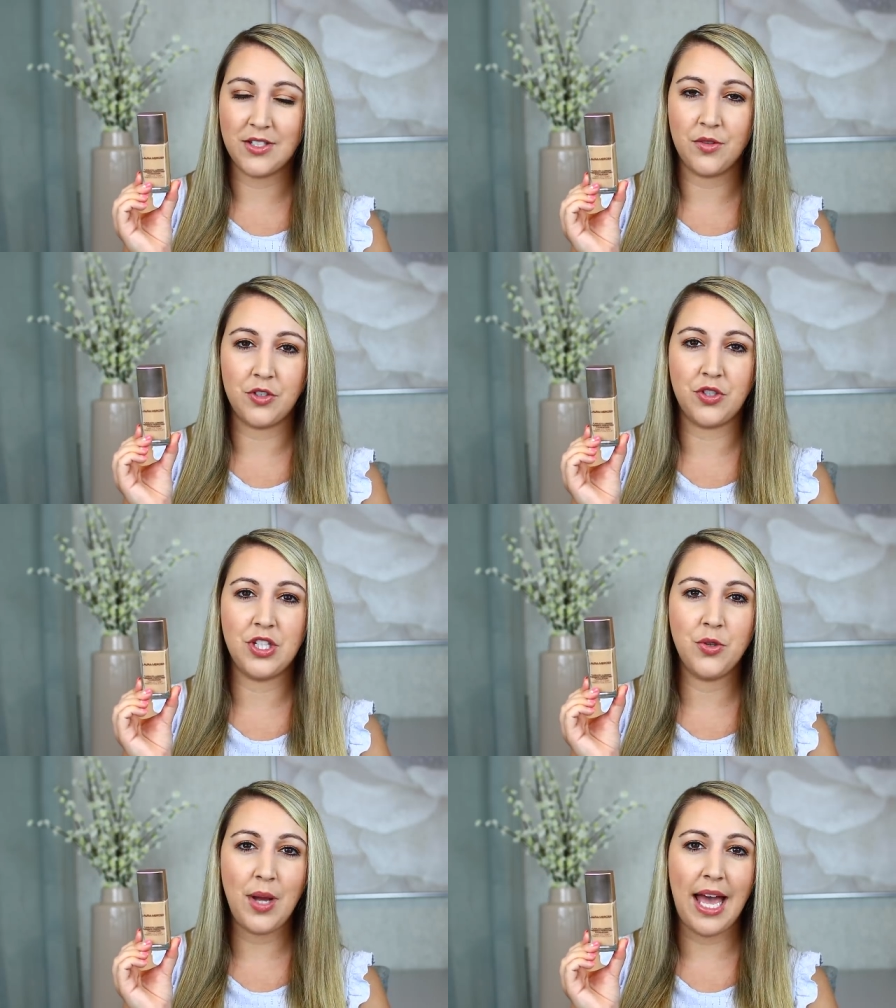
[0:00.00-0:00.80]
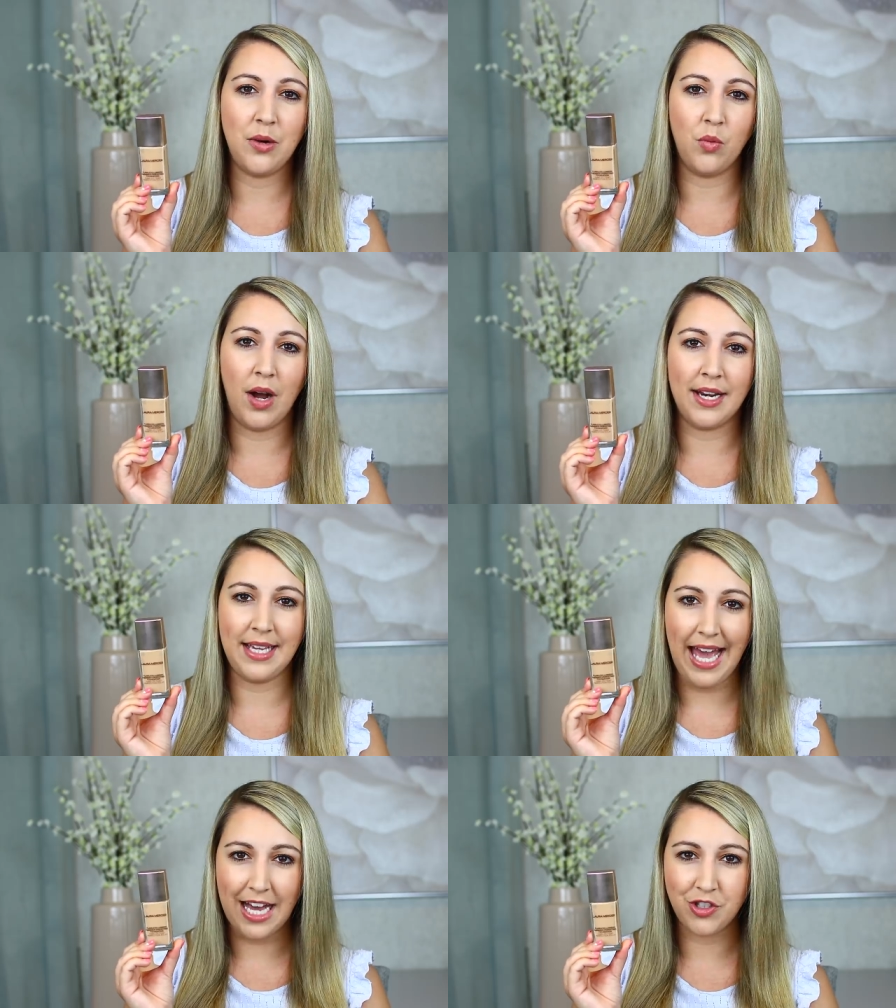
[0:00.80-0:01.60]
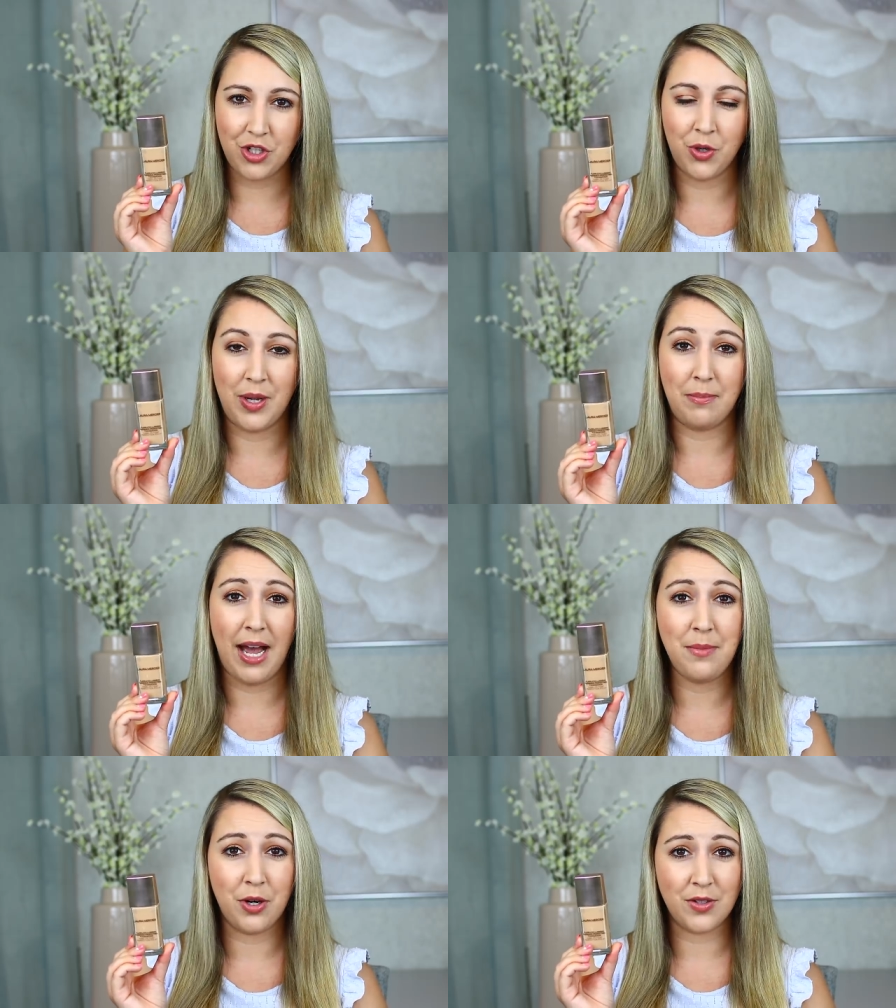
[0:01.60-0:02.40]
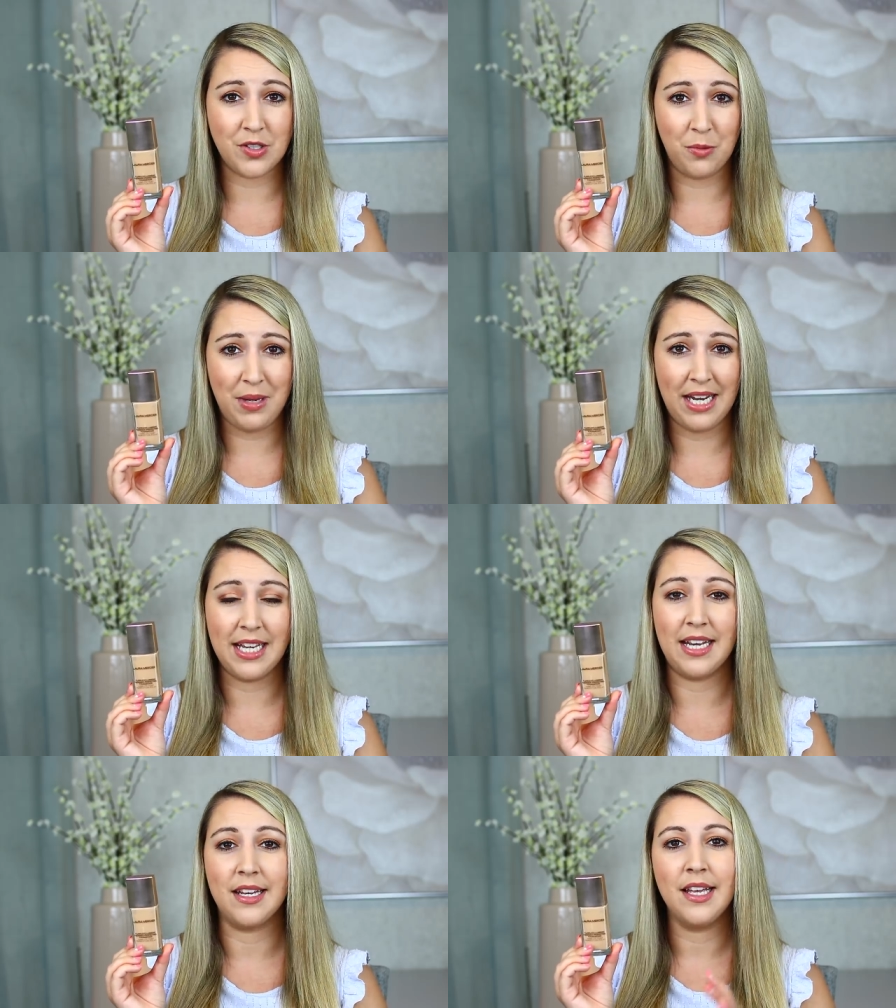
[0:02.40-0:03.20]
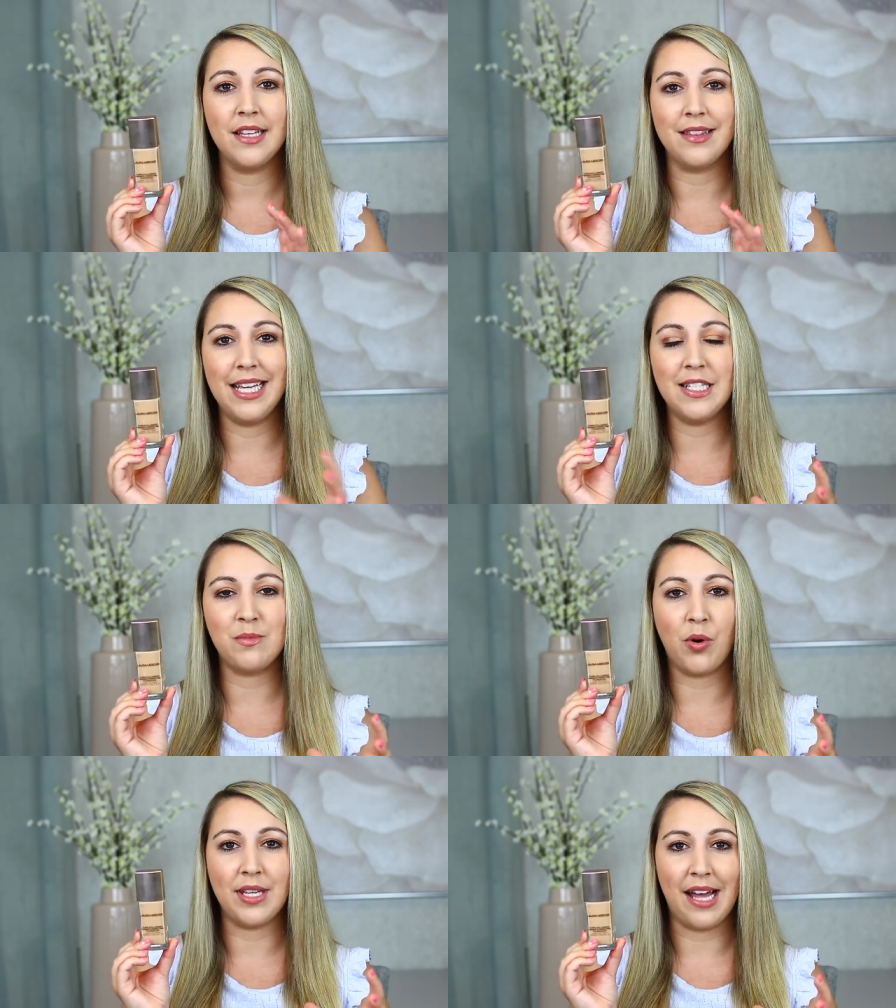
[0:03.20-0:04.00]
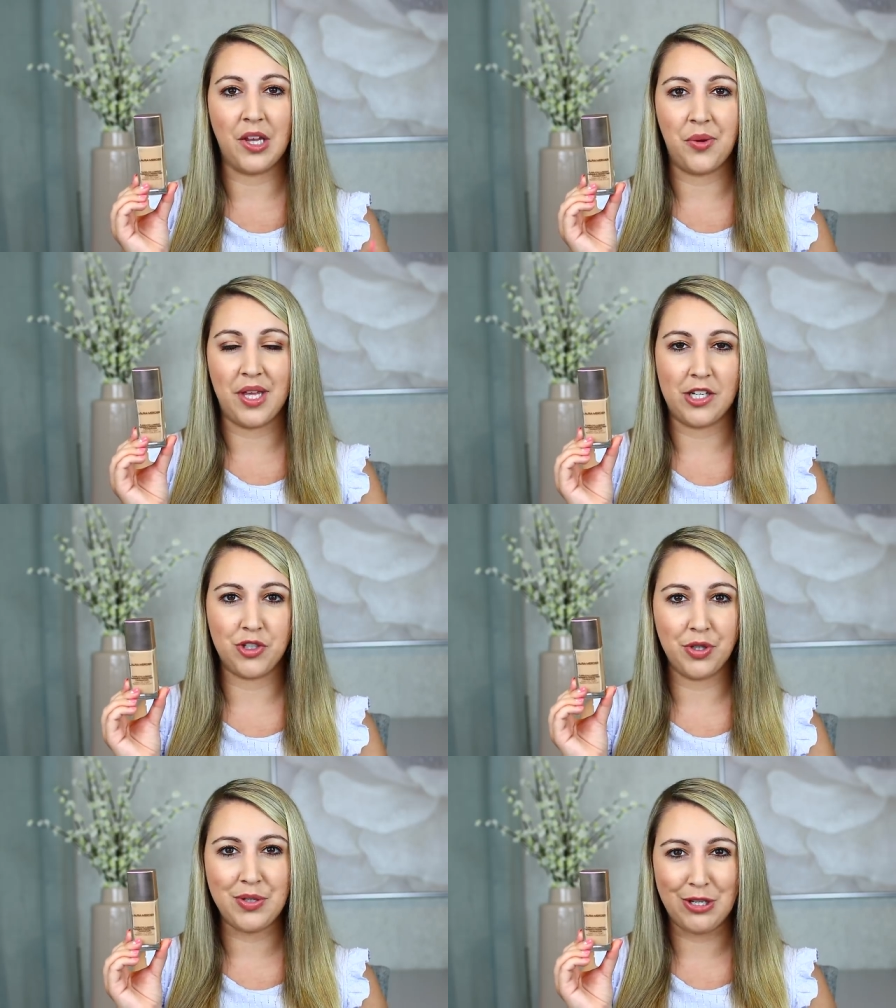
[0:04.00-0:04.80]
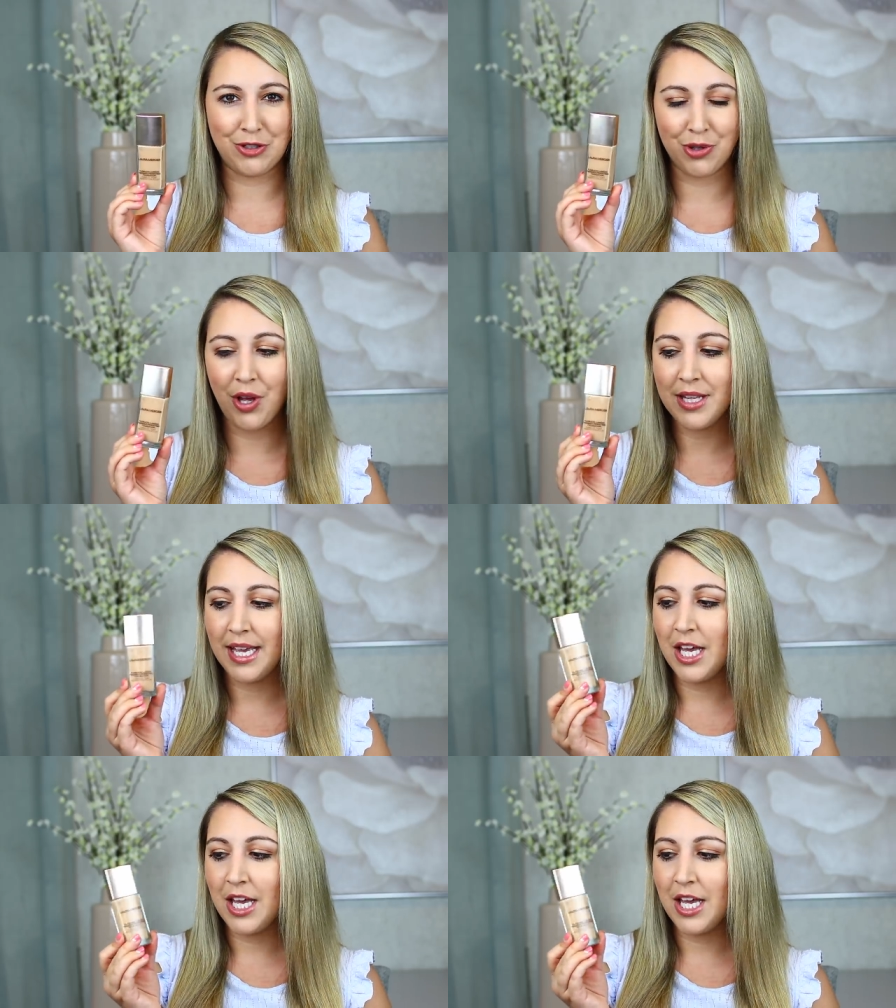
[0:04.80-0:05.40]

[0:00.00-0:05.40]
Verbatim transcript: So the 2N1 Cashew, in my personal opinion, leans more yellow than a true neutral,